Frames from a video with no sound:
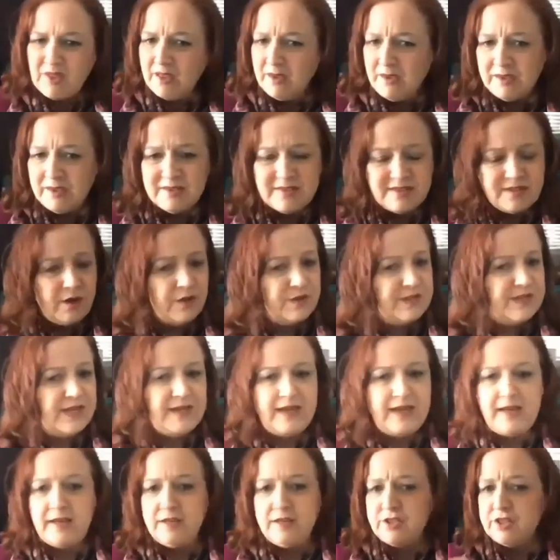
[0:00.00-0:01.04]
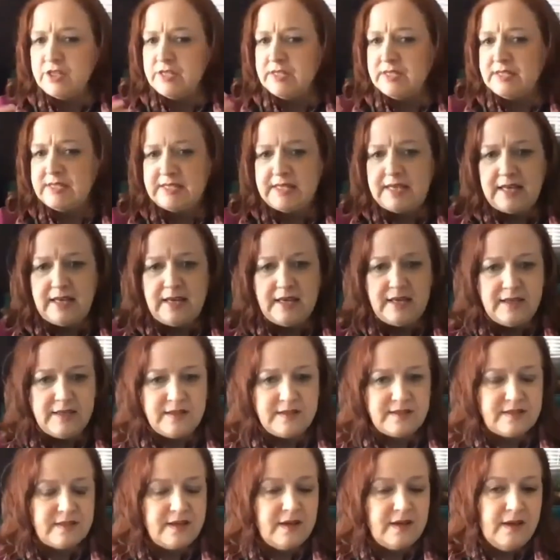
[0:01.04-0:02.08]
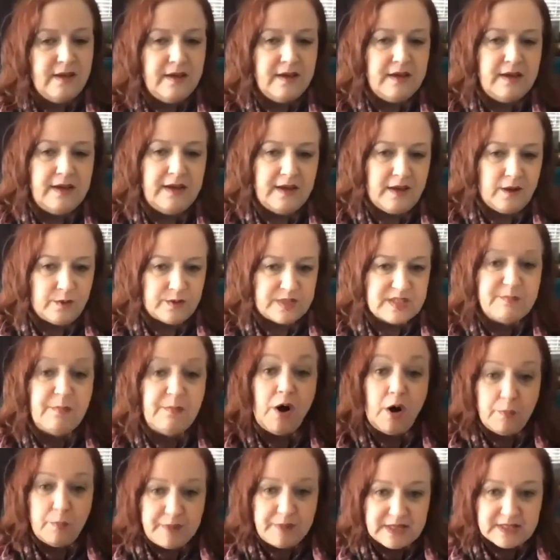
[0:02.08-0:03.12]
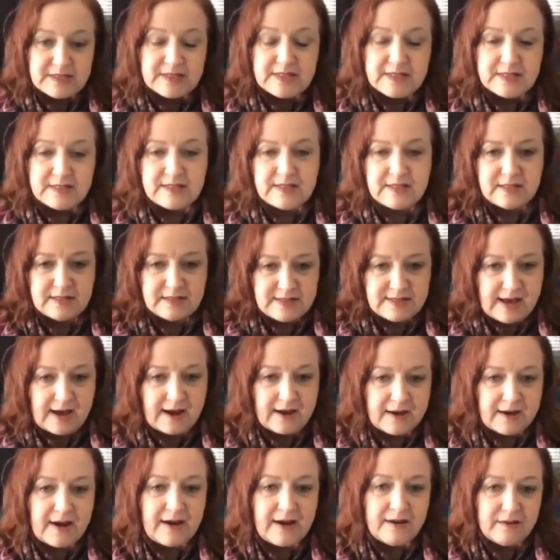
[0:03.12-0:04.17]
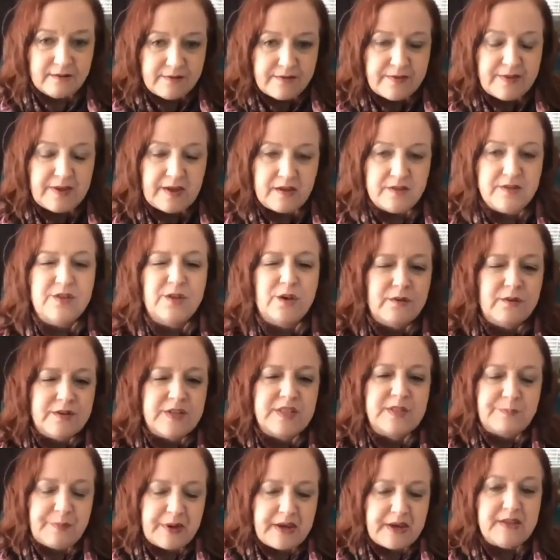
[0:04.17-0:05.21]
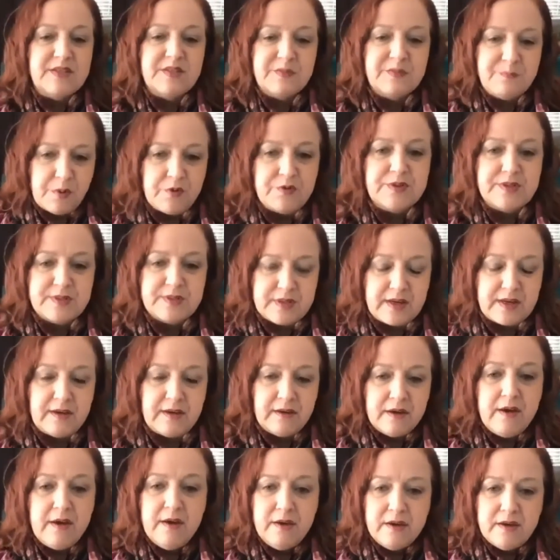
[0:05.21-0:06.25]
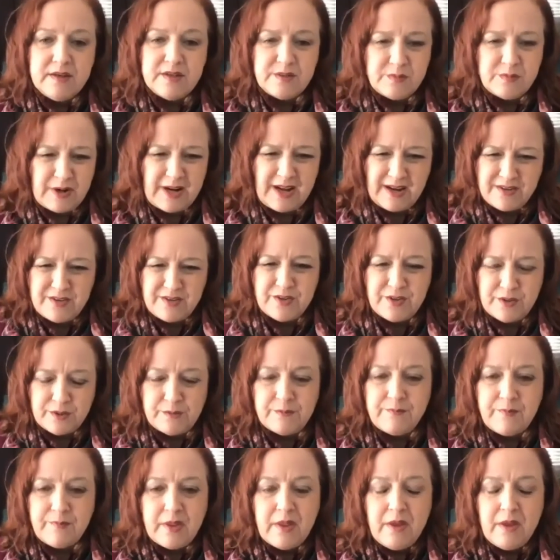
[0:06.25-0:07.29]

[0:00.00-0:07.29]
consulting agencies, small businesses, that kind of thing. Service-based mostly is what I do.